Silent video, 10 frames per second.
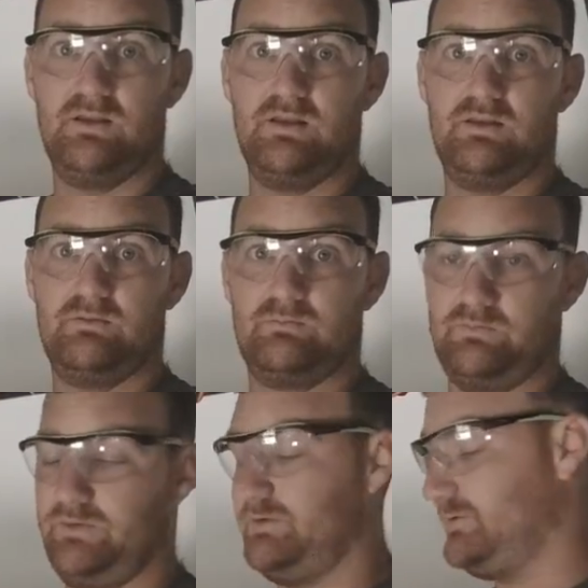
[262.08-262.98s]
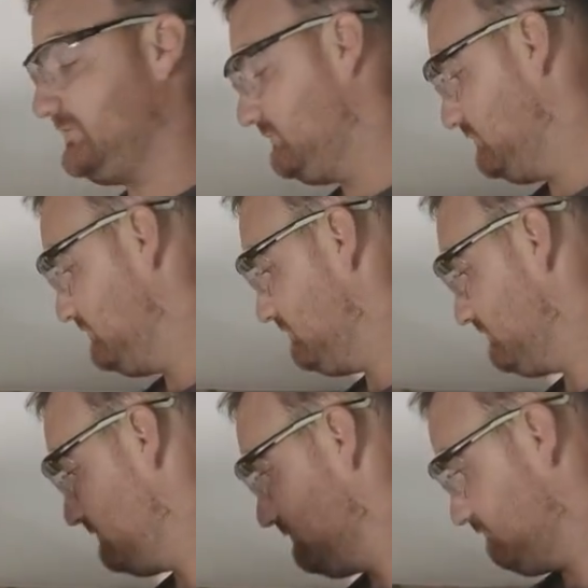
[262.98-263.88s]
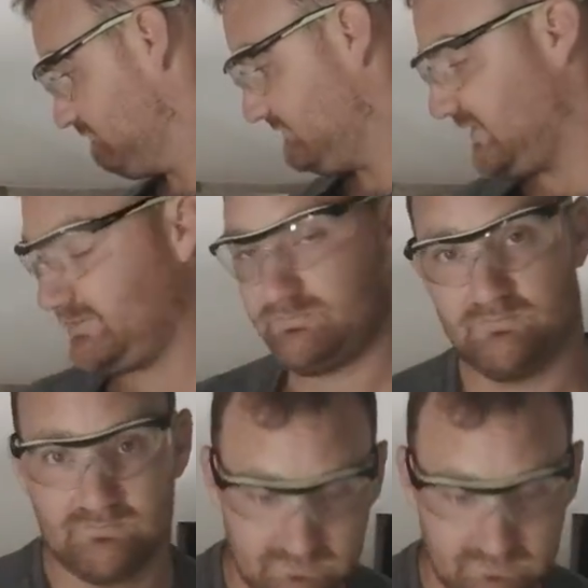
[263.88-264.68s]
very easy to get on and off the toilet.